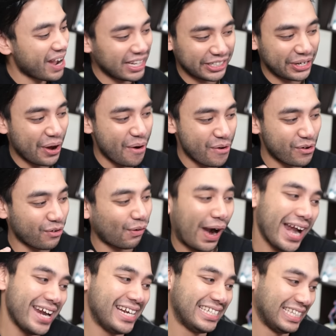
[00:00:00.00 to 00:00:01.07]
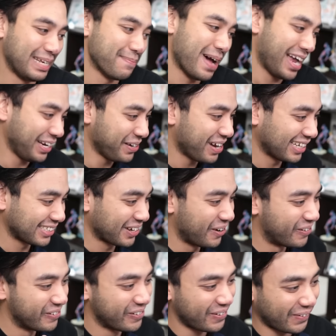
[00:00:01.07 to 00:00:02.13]
going crazy, man. You guys are
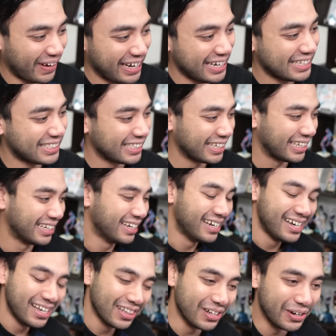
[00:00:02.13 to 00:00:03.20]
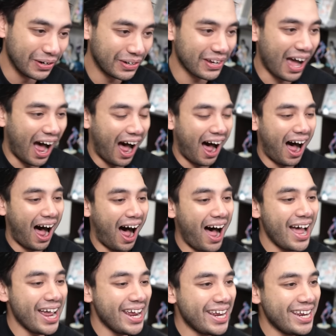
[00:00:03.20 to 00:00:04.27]
going crazy. Look,
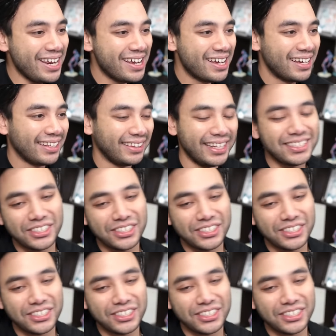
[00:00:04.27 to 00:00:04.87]
this